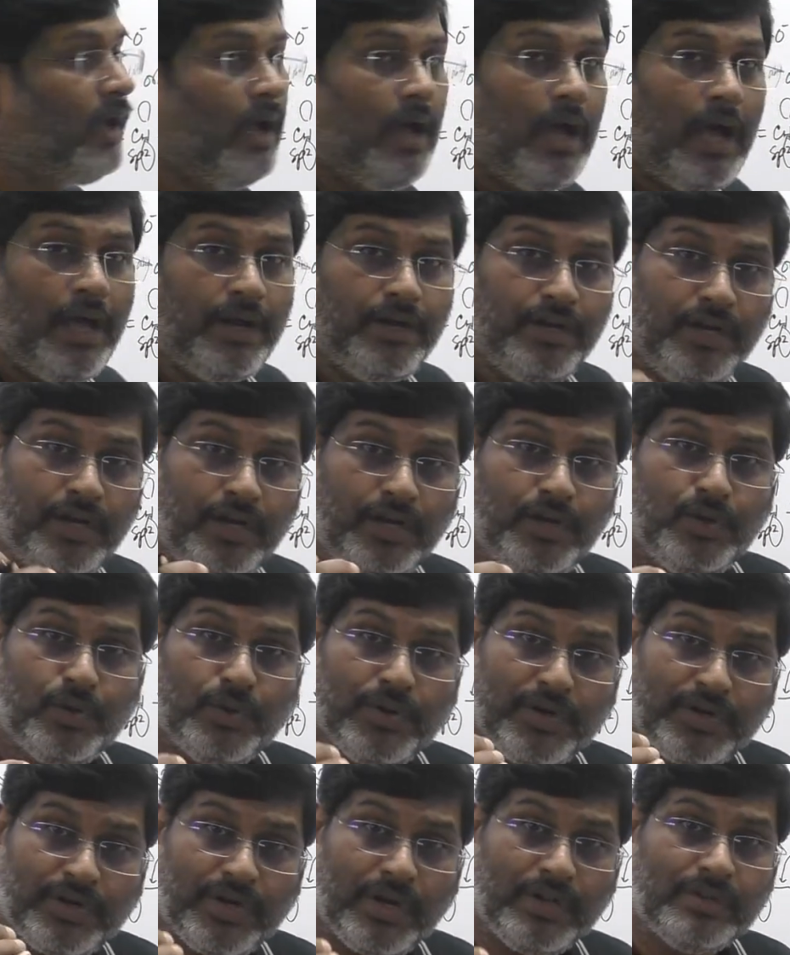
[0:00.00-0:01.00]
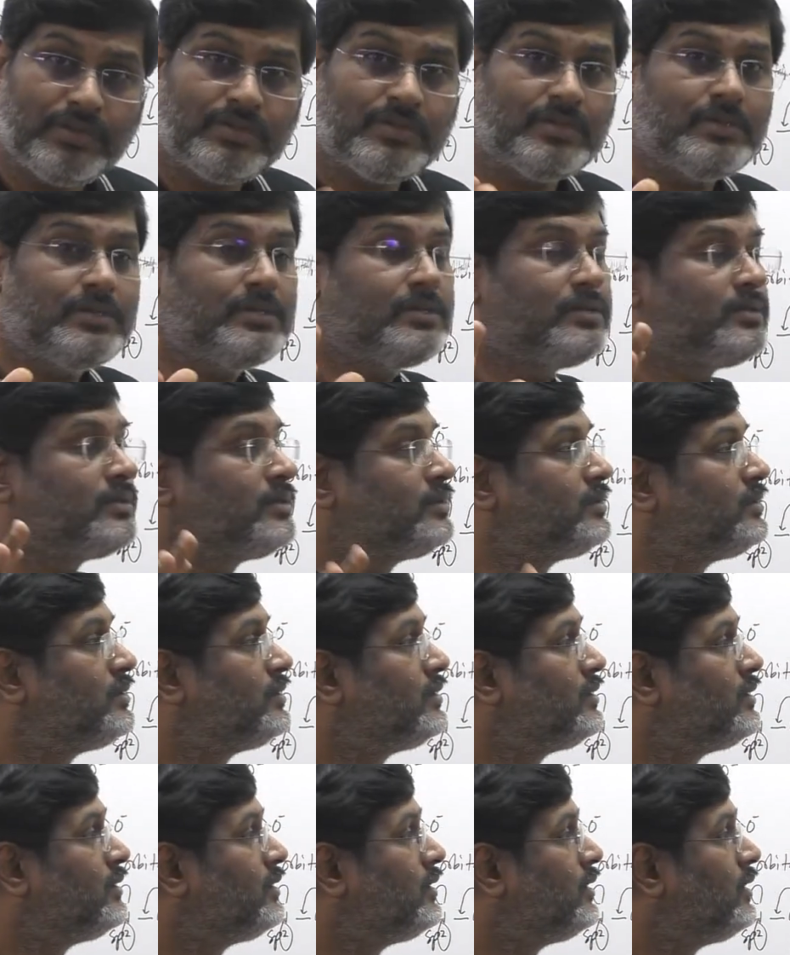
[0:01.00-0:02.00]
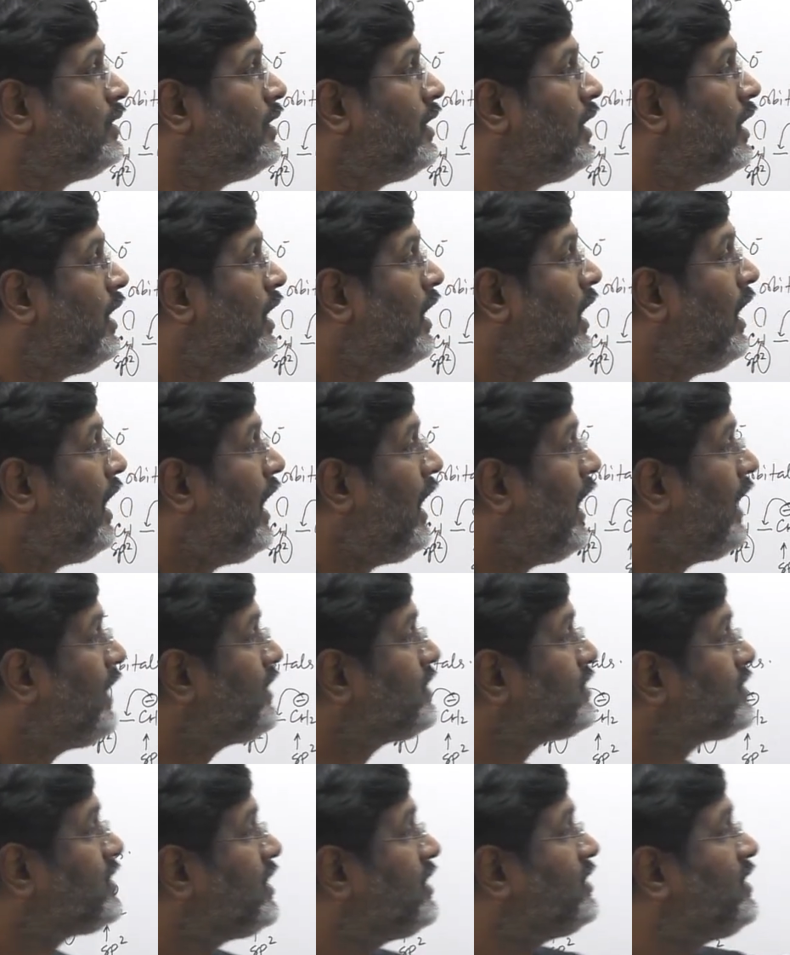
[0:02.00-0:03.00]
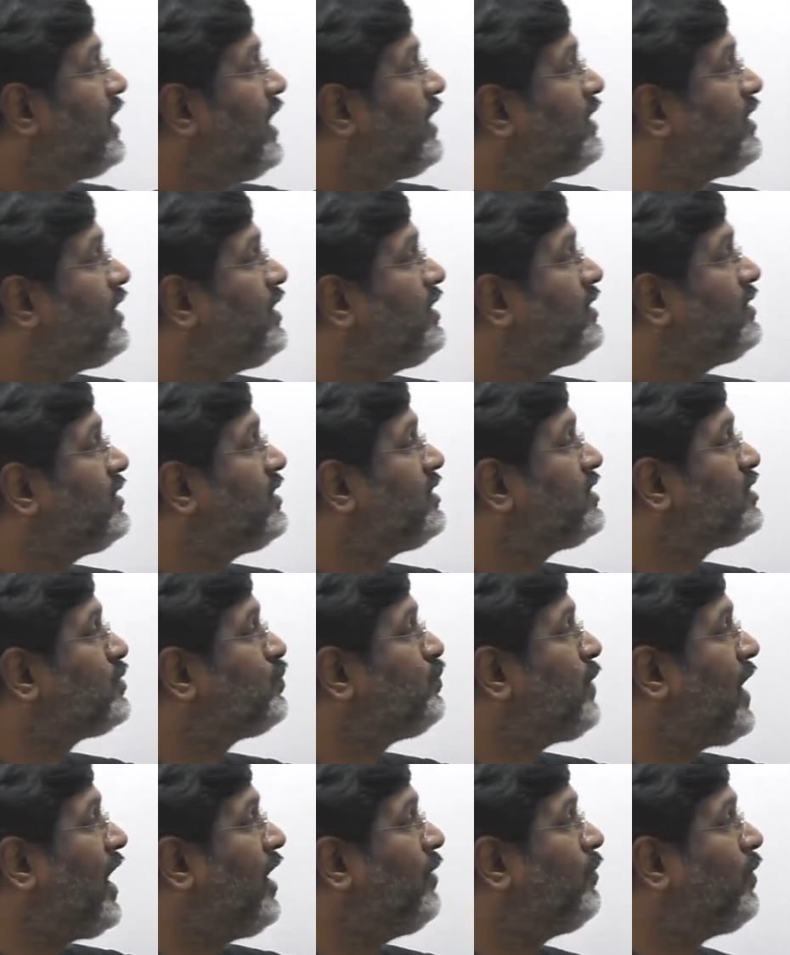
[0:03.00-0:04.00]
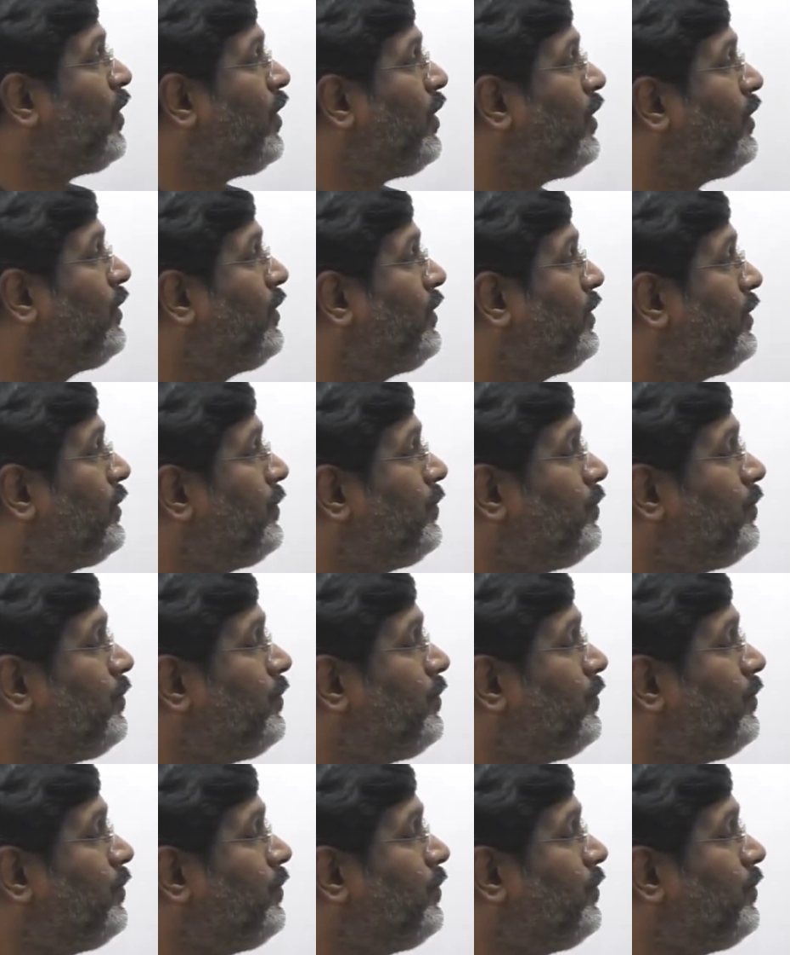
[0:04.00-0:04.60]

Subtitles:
I need your attention. I say that in this pi bond,